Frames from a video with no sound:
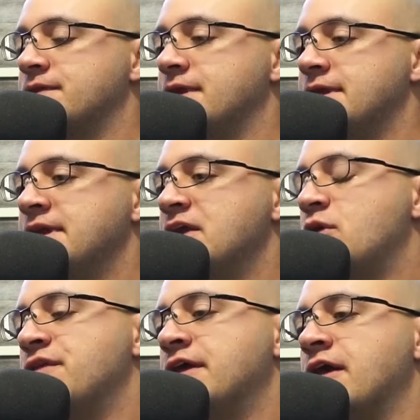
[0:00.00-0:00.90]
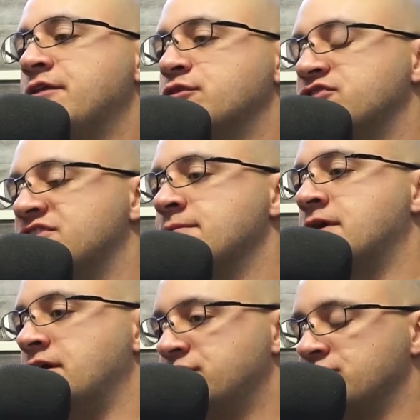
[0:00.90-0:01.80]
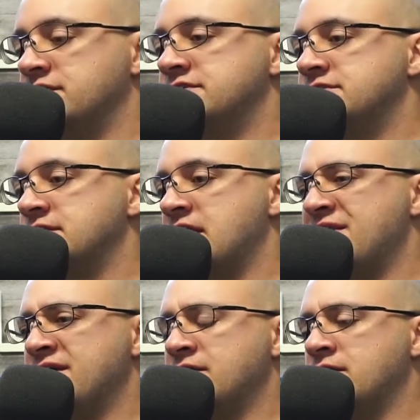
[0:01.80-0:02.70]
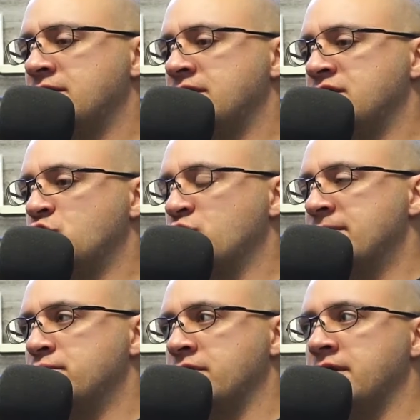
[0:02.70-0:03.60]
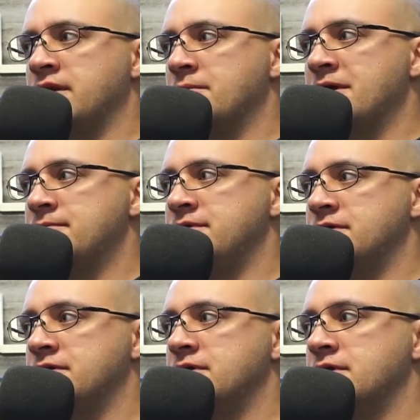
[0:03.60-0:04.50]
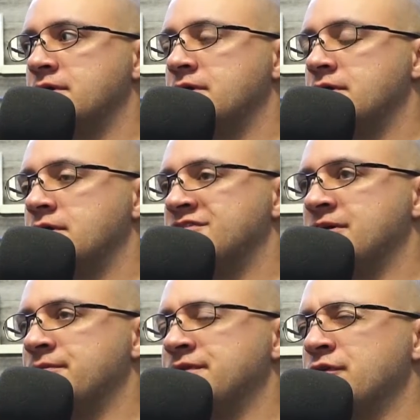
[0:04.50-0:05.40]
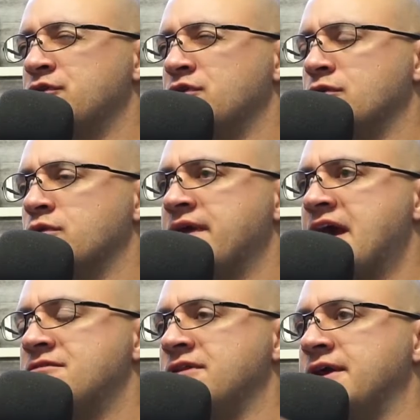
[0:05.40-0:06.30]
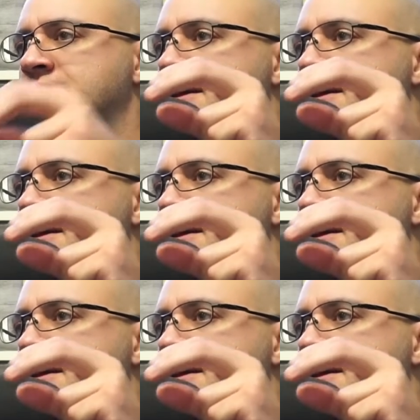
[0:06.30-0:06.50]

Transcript: Yeah, no, I think there's some countries, and I think in Great Britain it might be something they're doing where they have like